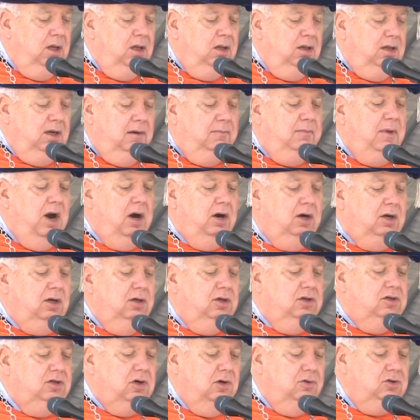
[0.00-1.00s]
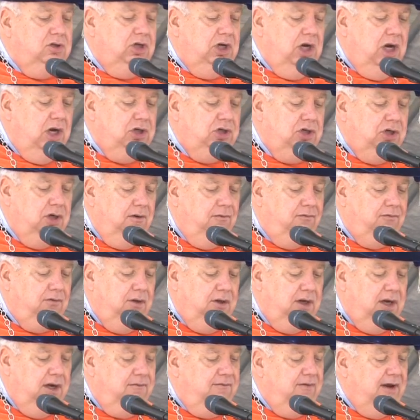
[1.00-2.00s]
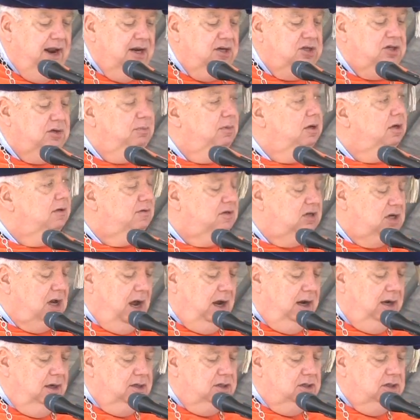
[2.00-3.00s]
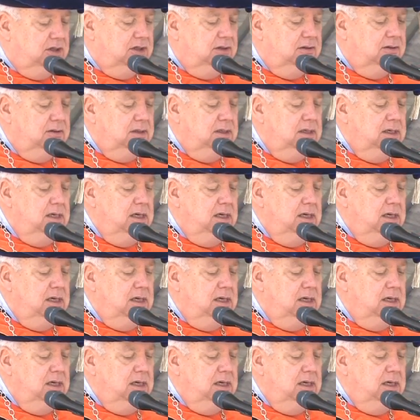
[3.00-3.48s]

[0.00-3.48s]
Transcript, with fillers: the American Association for the Advancement of Science,